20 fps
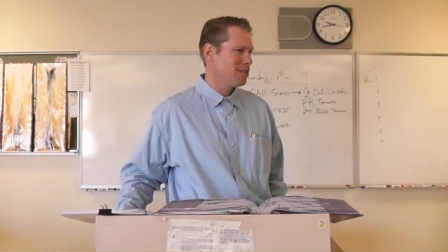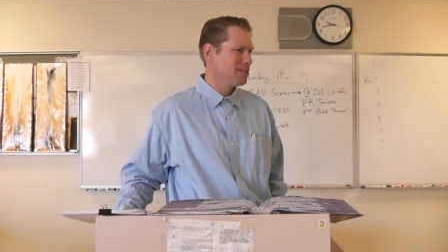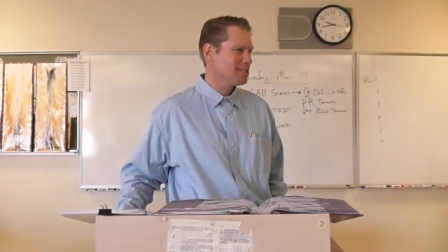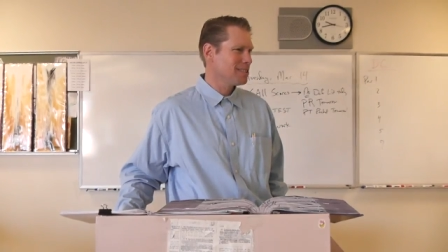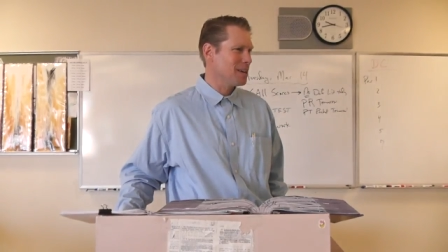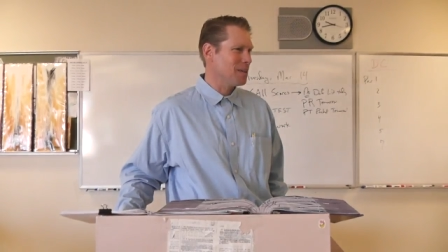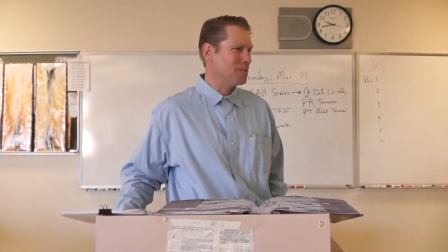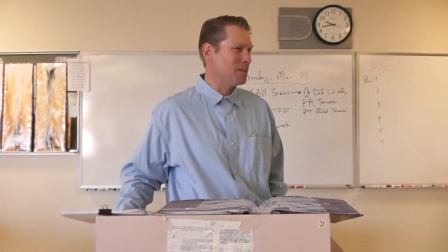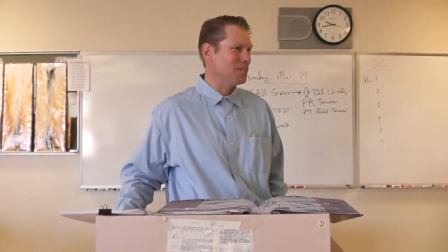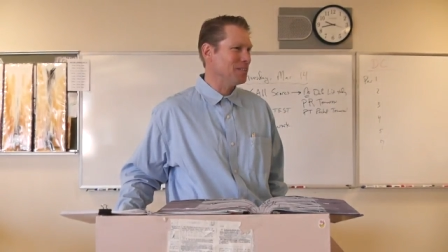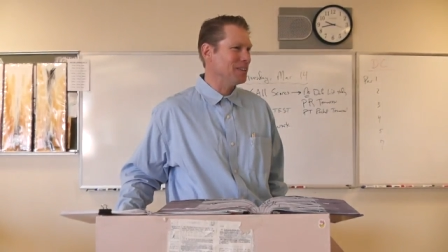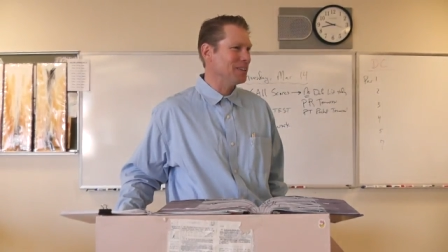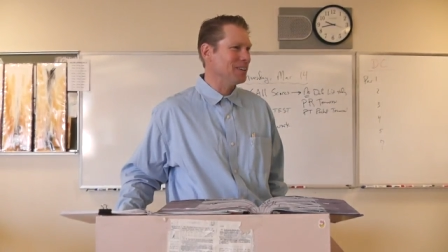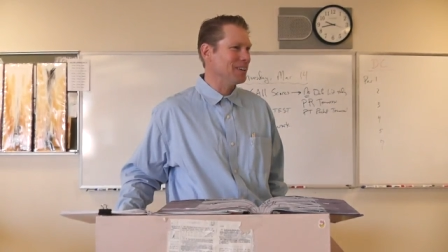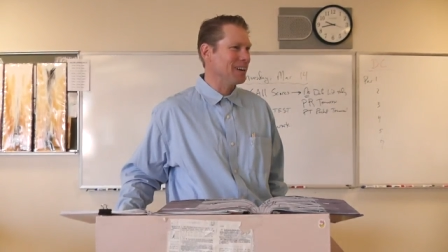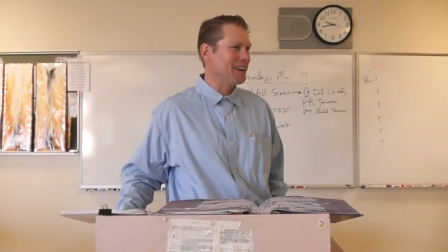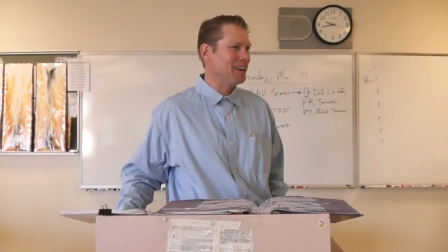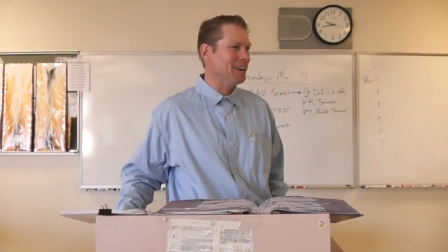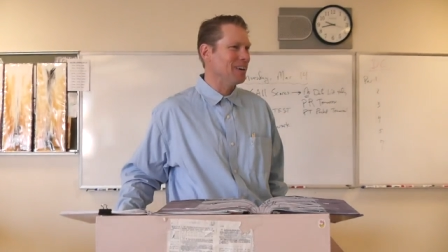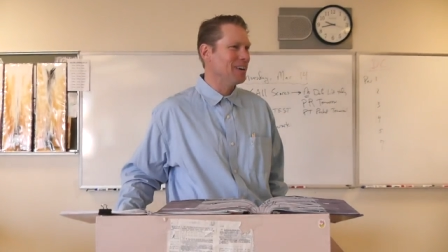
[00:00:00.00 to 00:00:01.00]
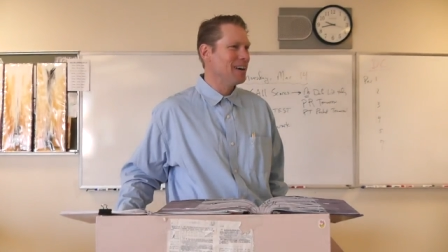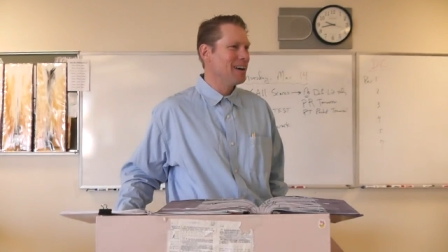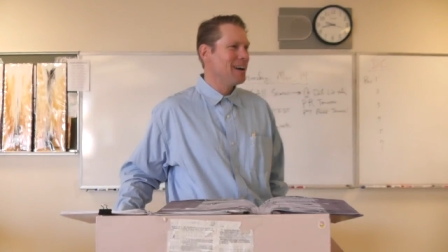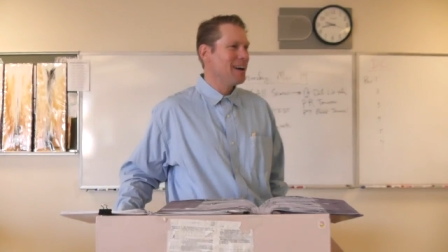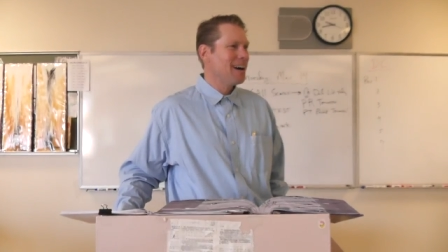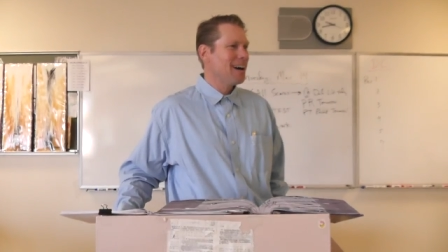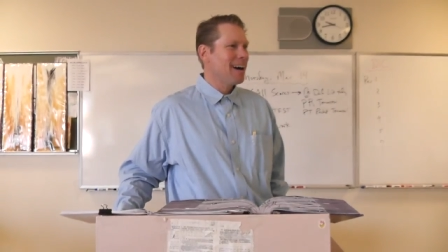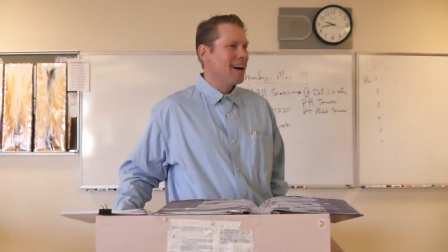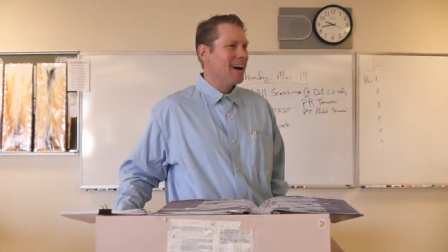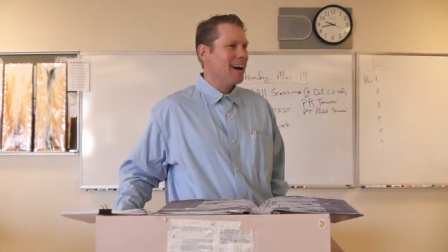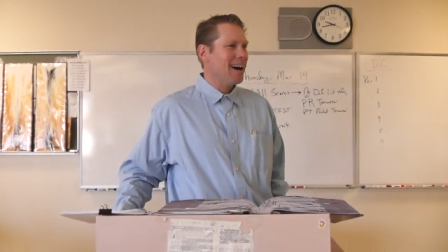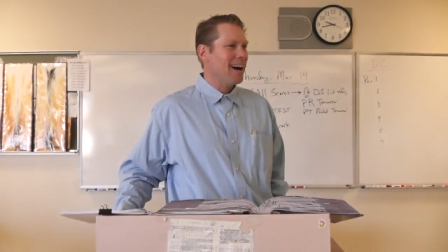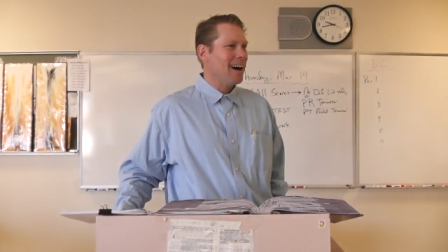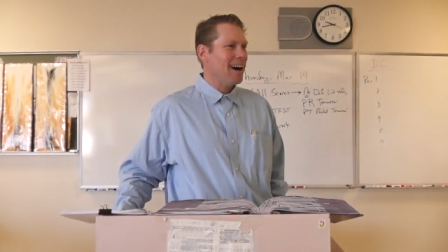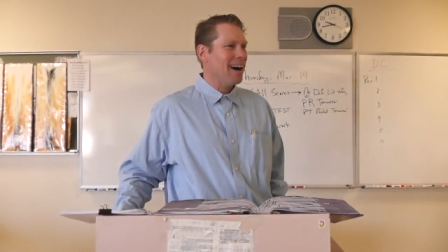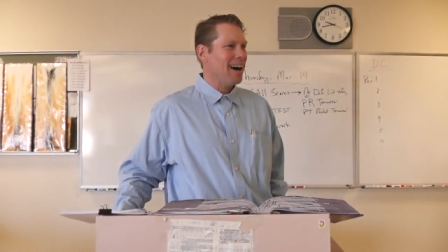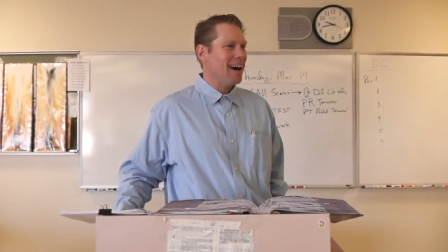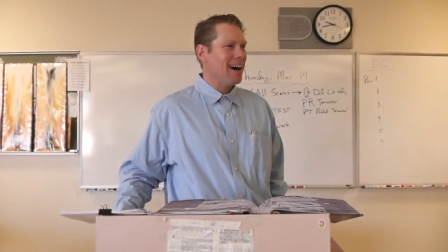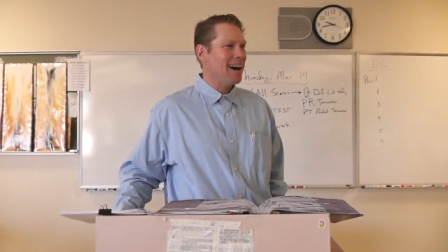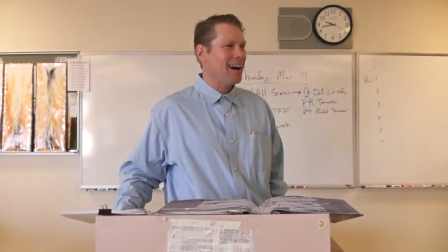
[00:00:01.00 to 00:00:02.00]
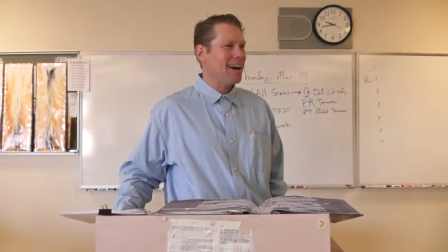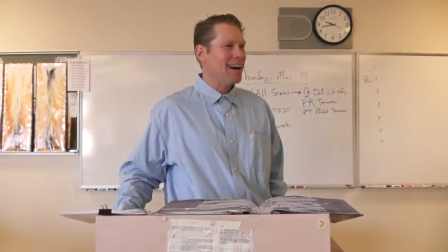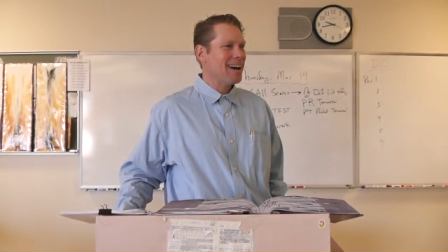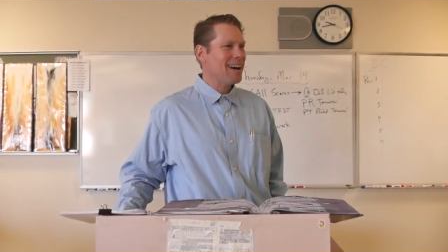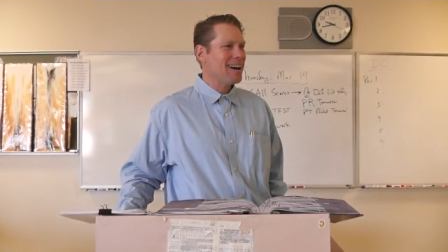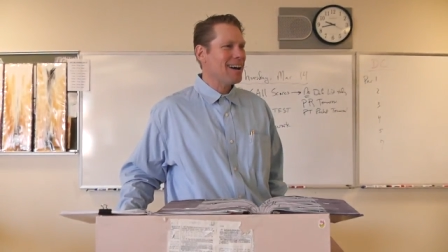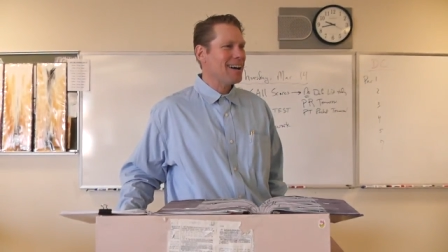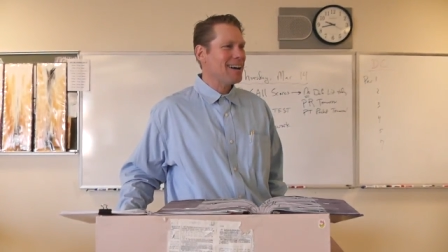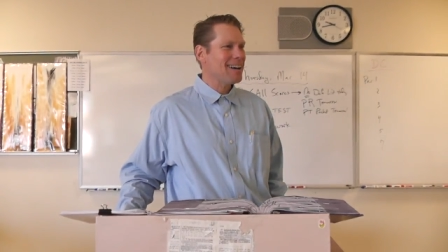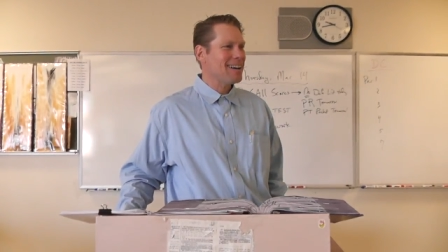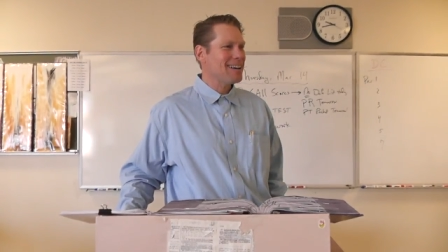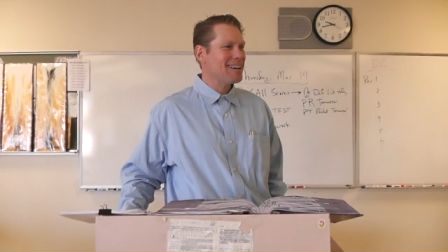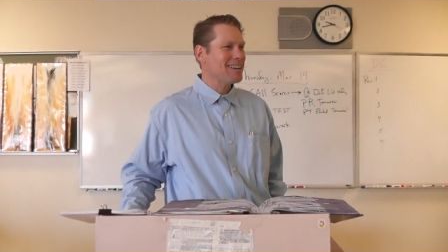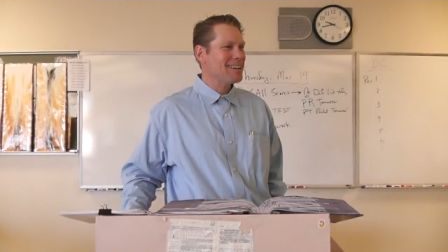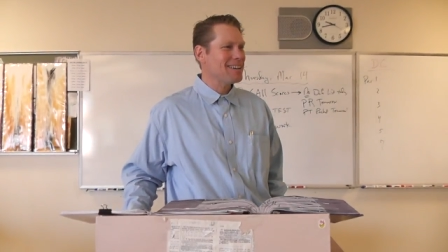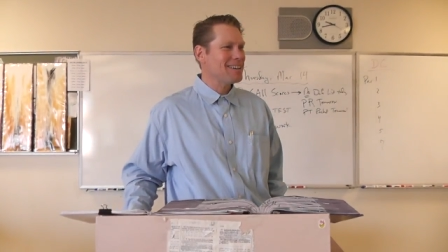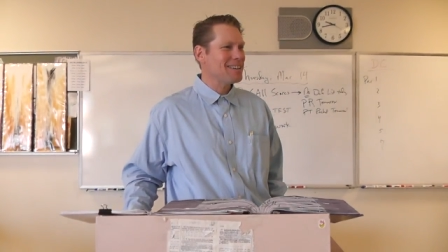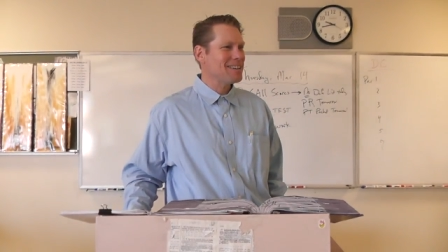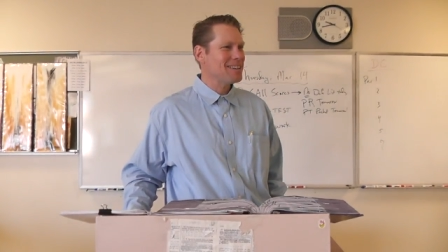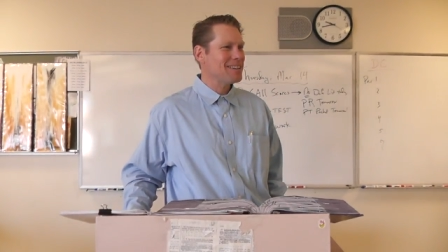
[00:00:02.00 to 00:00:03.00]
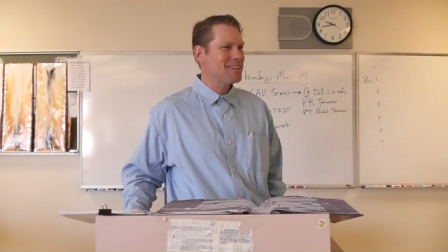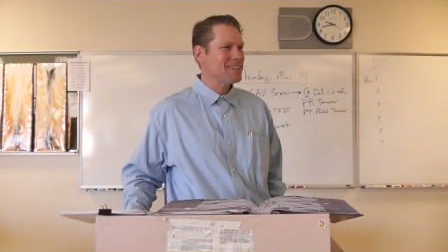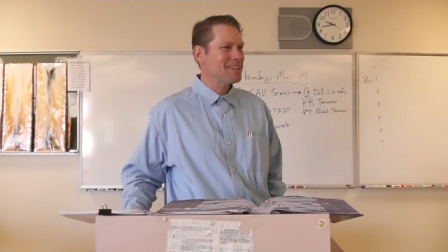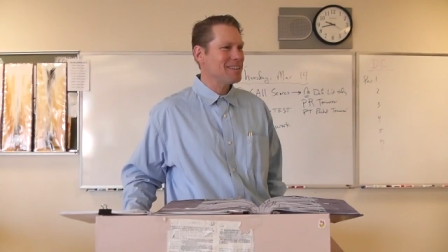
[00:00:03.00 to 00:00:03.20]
Some of you will go, ah.